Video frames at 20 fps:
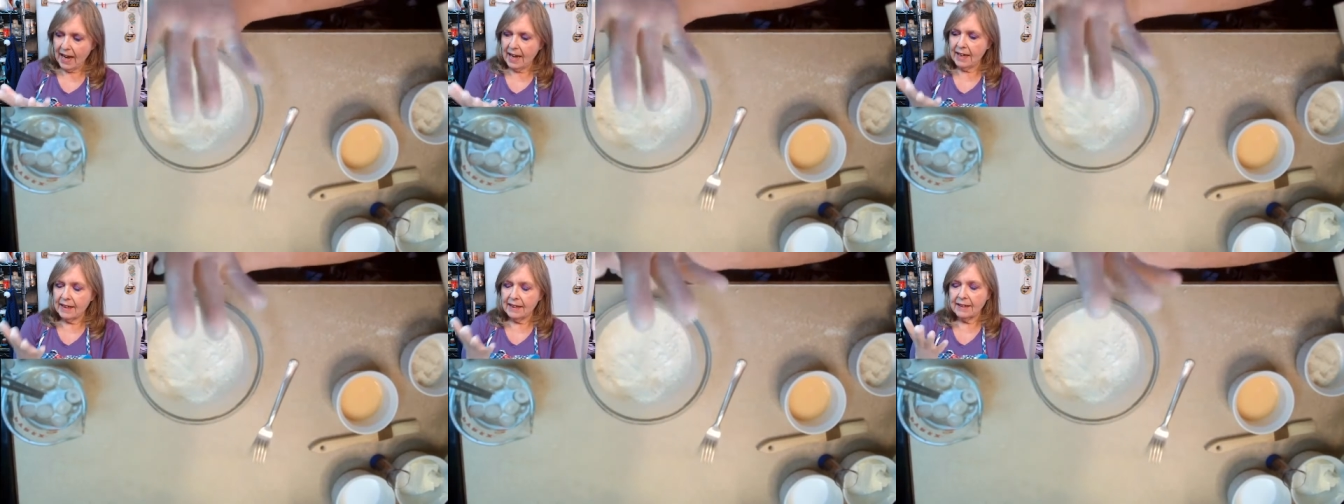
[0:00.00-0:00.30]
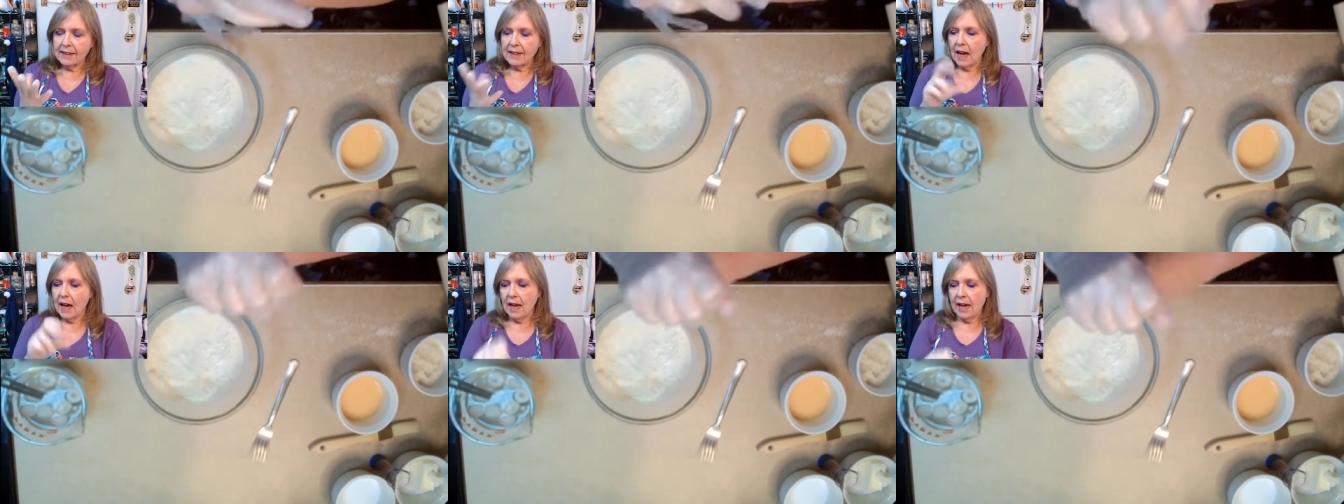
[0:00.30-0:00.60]

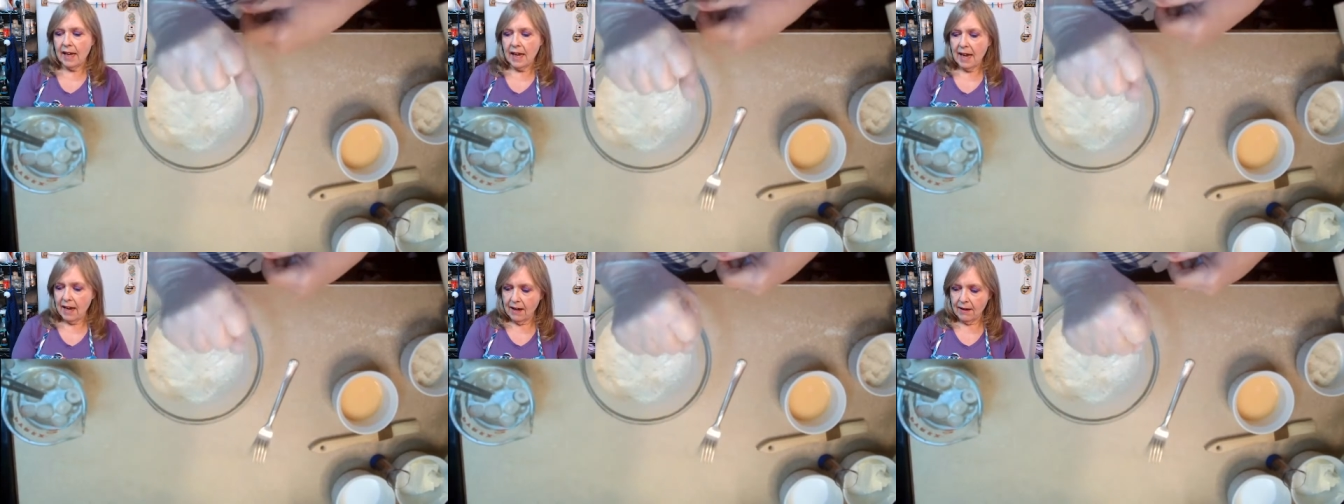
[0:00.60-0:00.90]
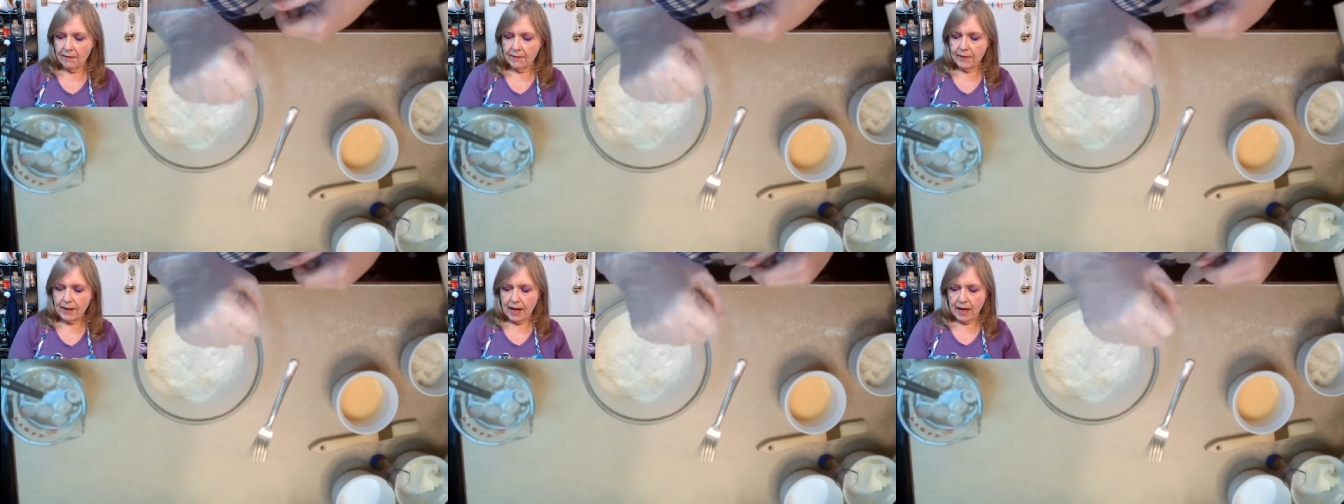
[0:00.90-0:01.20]
And I
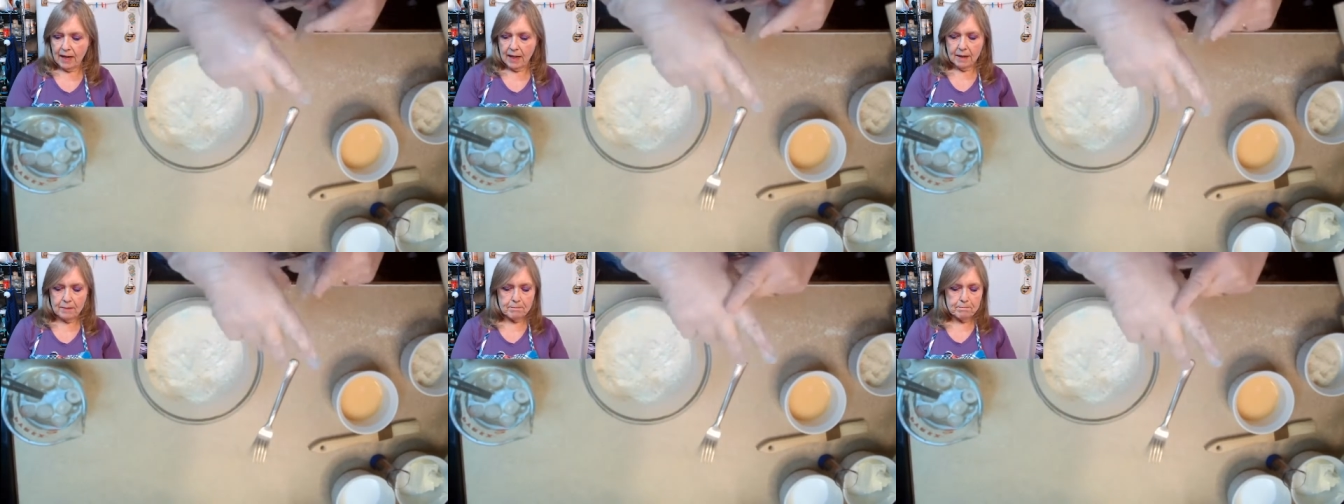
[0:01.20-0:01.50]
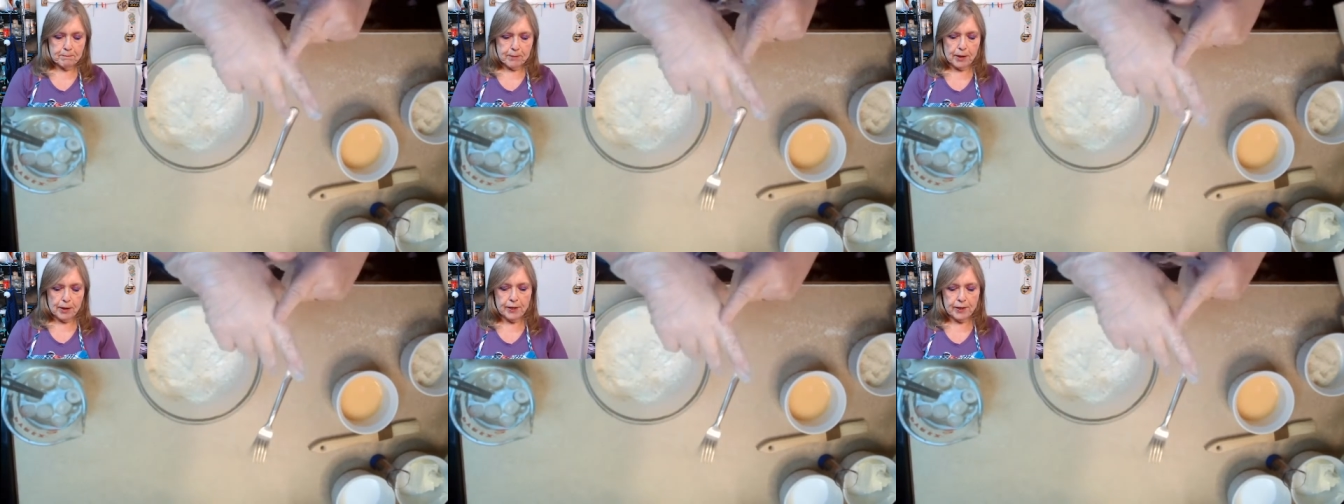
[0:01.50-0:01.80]
have a
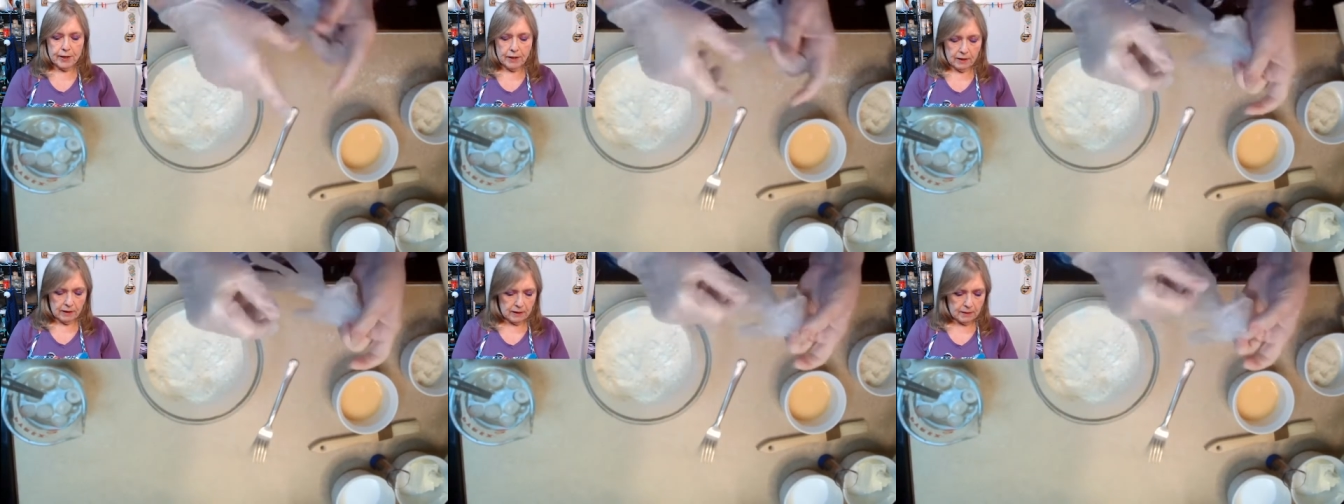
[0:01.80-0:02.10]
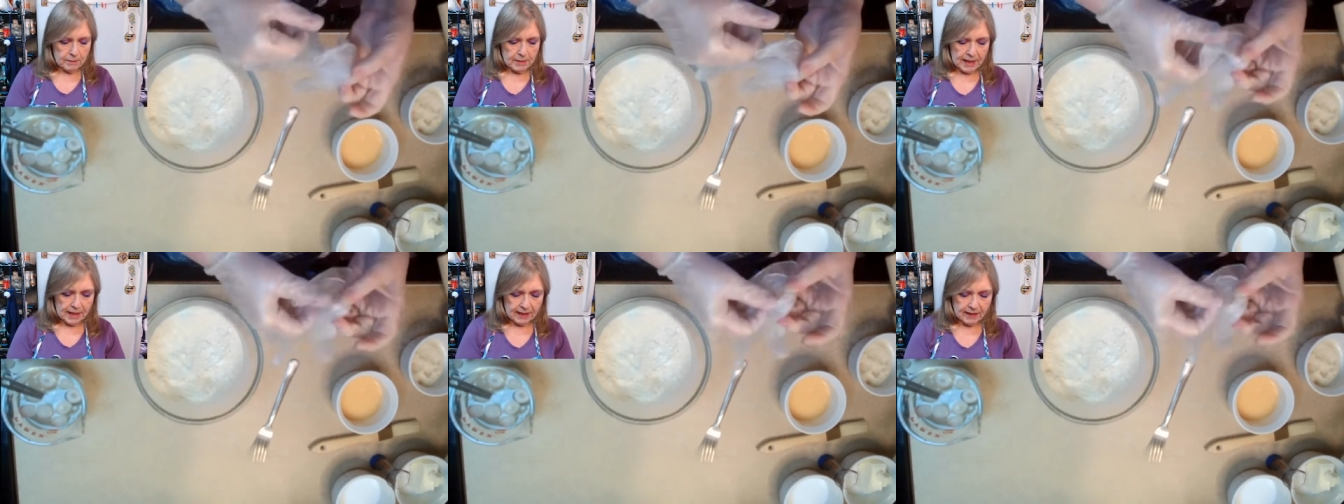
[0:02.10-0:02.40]
burn on
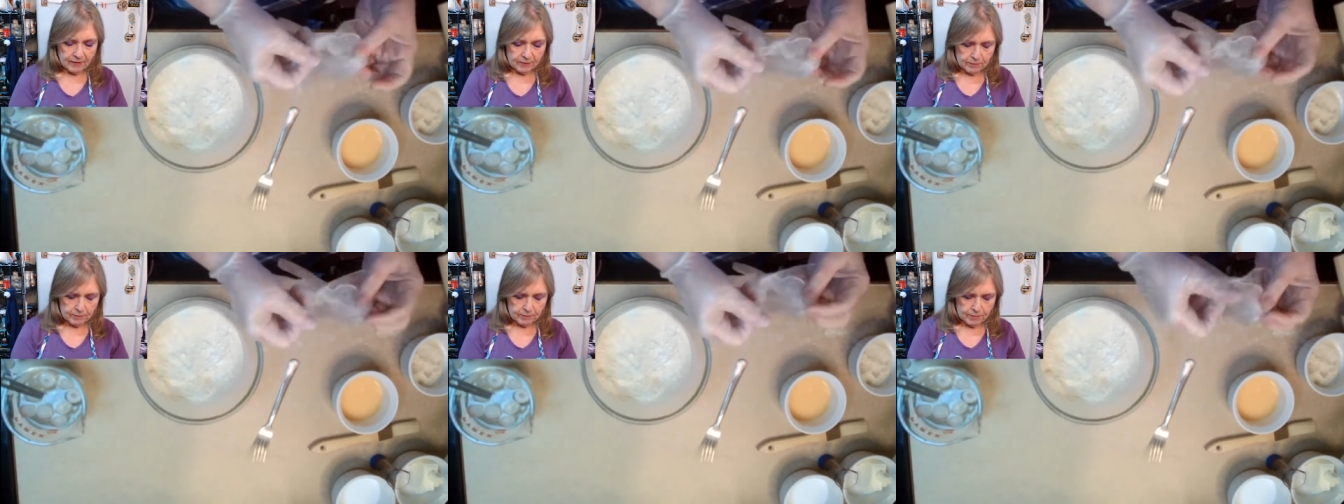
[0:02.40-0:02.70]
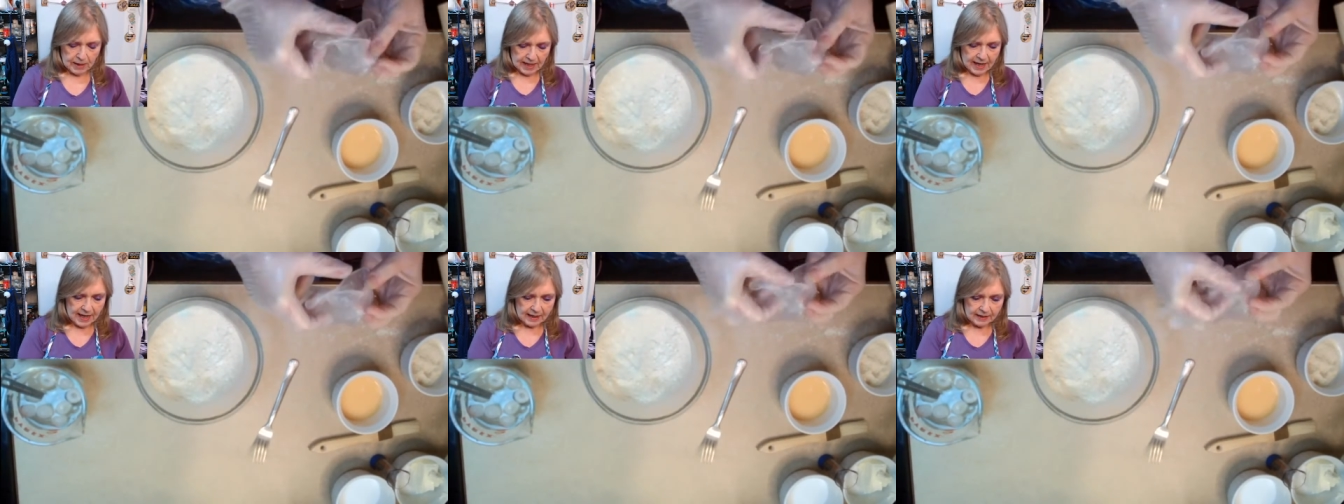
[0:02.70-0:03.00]
the back of
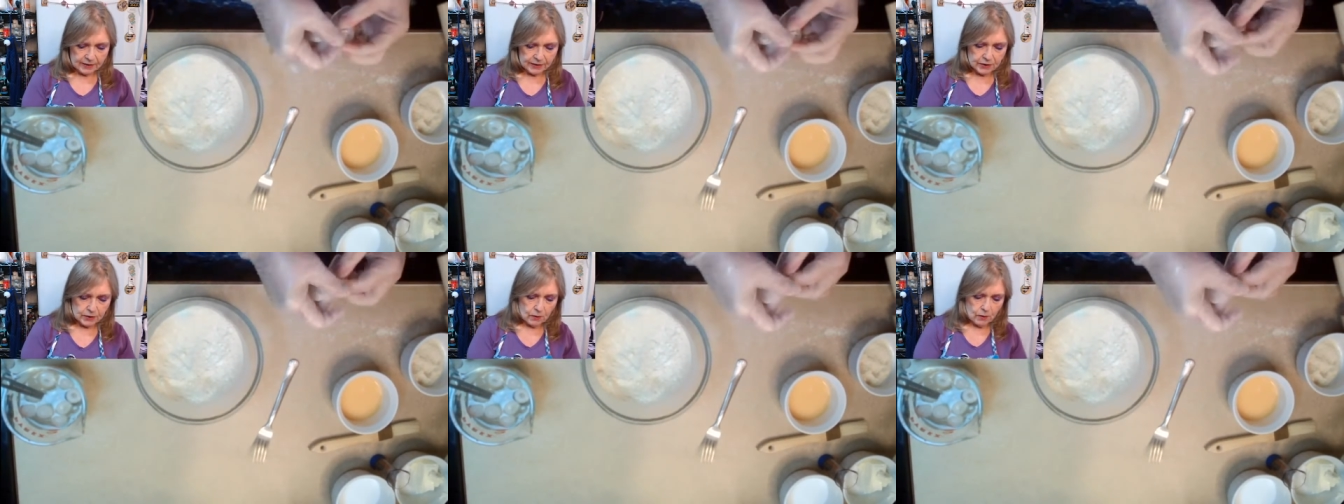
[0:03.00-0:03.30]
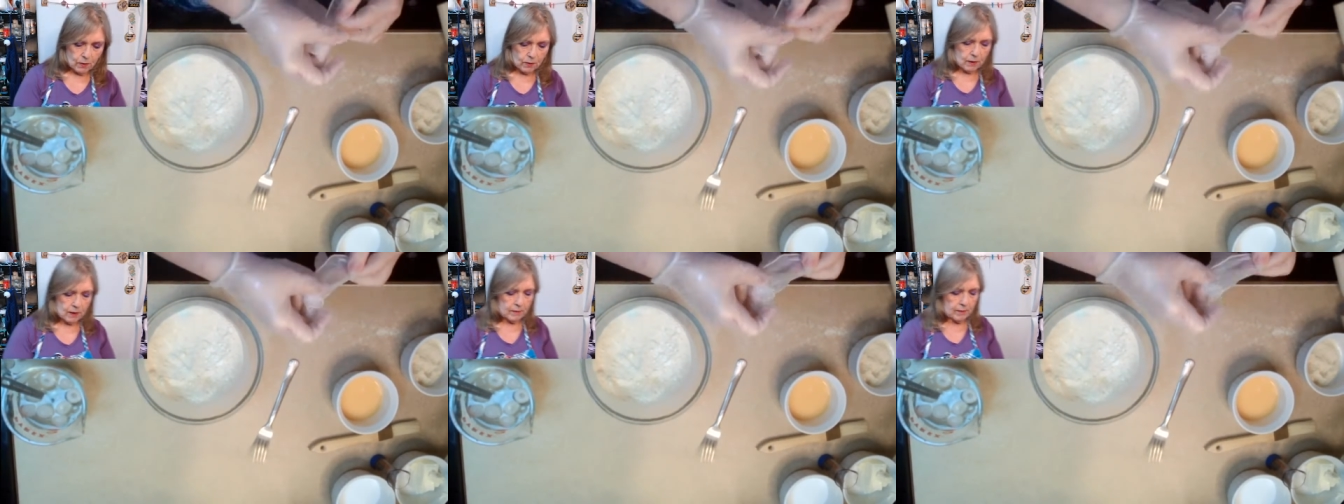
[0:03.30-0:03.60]
my hand,
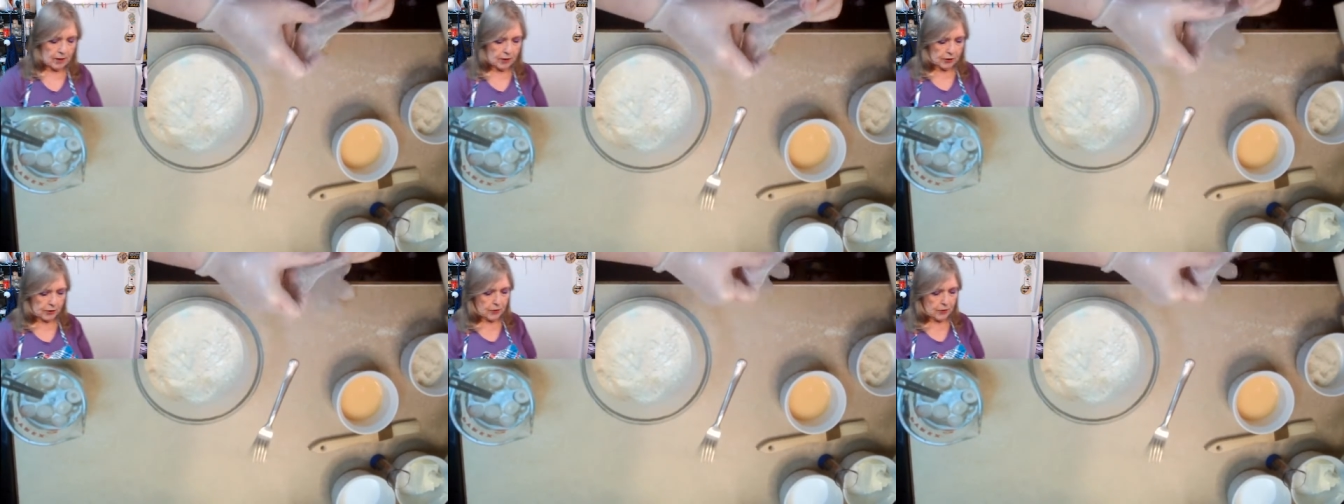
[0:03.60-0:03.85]
so I want to